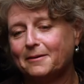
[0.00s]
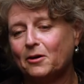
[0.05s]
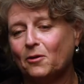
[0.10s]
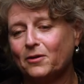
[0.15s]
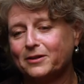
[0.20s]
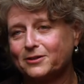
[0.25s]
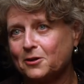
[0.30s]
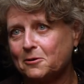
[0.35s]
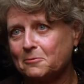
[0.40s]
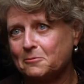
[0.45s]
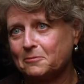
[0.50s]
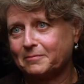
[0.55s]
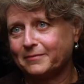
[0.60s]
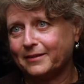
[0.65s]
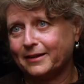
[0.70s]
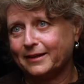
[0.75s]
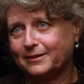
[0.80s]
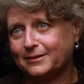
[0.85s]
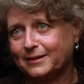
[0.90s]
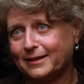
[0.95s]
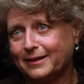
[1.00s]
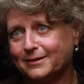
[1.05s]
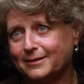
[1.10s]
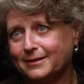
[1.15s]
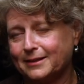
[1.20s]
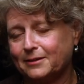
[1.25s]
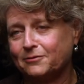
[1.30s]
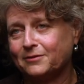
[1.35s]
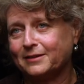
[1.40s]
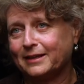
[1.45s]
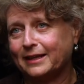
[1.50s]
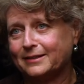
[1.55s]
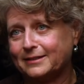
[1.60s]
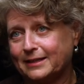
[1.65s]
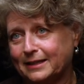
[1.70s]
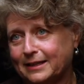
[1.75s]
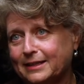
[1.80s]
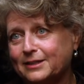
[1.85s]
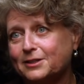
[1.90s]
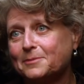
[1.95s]
also is an
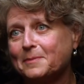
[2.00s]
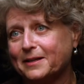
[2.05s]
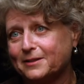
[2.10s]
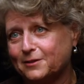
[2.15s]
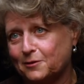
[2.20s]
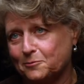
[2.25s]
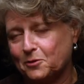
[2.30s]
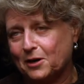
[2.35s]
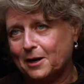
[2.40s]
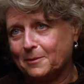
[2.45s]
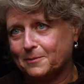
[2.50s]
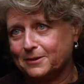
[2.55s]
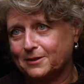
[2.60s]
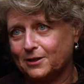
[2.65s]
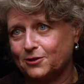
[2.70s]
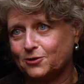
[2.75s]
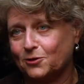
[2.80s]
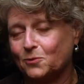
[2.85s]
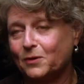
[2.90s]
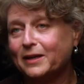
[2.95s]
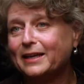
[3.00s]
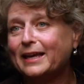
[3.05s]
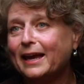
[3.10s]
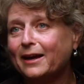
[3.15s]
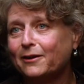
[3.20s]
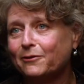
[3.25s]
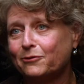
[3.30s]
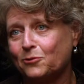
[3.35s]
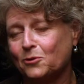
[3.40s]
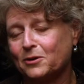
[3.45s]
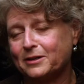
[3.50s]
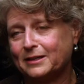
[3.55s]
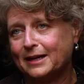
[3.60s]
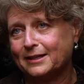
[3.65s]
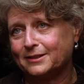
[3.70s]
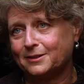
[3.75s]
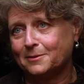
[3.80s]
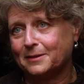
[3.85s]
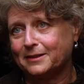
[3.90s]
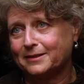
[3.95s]
expensive proposition. We can't afford
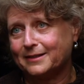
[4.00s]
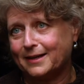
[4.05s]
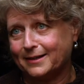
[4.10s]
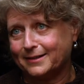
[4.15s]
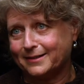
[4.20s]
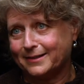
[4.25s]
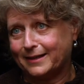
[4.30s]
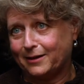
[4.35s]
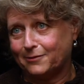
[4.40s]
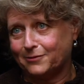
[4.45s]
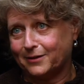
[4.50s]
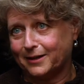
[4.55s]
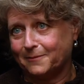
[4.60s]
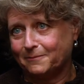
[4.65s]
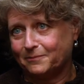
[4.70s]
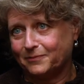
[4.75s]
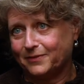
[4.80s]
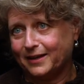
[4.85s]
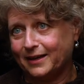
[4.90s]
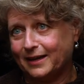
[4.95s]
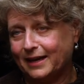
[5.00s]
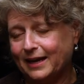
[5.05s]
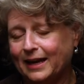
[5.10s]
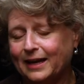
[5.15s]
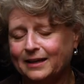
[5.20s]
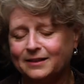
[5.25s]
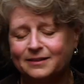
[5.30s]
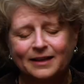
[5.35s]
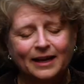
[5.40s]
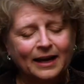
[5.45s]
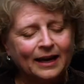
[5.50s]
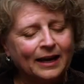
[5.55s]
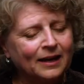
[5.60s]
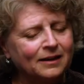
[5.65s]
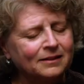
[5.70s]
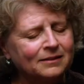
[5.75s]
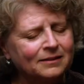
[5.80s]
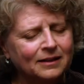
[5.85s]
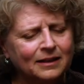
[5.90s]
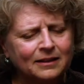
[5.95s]
not to be tech savvy.
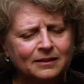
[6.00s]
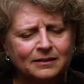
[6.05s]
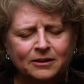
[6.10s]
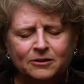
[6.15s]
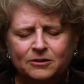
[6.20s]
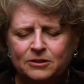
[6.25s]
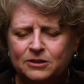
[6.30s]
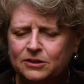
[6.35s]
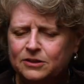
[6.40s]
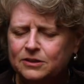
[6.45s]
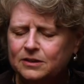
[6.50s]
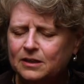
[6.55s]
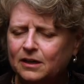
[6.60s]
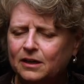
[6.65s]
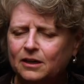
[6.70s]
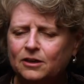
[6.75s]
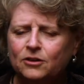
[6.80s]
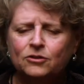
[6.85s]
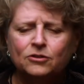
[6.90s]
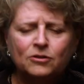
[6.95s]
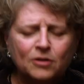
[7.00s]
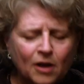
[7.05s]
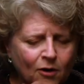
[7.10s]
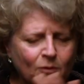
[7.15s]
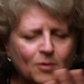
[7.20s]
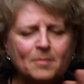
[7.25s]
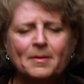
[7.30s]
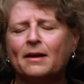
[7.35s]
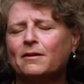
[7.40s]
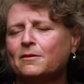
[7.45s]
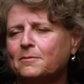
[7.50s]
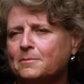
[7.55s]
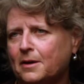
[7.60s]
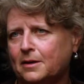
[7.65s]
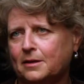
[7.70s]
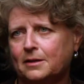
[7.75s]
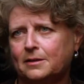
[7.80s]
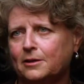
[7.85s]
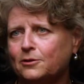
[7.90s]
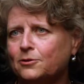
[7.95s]
And there is no amount of
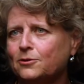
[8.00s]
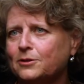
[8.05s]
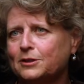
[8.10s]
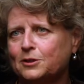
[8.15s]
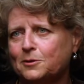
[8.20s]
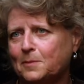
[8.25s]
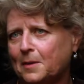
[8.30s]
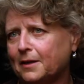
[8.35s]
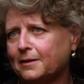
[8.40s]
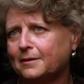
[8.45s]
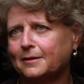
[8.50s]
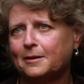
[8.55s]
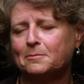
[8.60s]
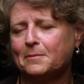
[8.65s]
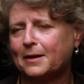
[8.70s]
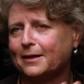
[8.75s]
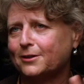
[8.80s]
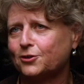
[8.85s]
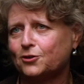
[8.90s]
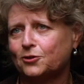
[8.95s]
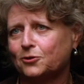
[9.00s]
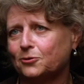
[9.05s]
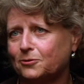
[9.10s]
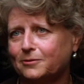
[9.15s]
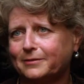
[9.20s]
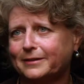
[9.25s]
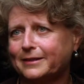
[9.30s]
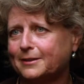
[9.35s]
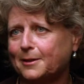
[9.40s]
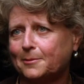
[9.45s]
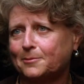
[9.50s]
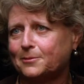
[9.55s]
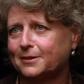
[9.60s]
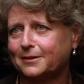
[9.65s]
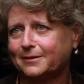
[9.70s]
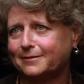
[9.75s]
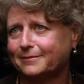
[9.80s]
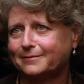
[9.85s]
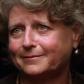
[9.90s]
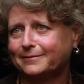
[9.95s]
money that you can spend that makes you as up
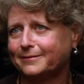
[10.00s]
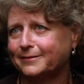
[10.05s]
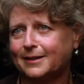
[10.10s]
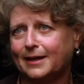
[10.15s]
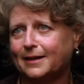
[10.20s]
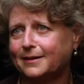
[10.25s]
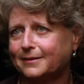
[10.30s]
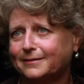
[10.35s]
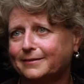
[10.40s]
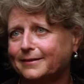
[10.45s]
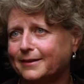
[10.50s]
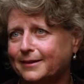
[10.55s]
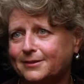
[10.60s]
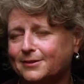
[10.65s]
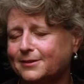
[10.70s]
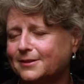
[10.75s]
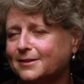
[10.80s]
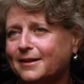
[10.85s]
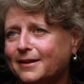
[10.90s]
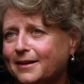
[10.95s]
to date as...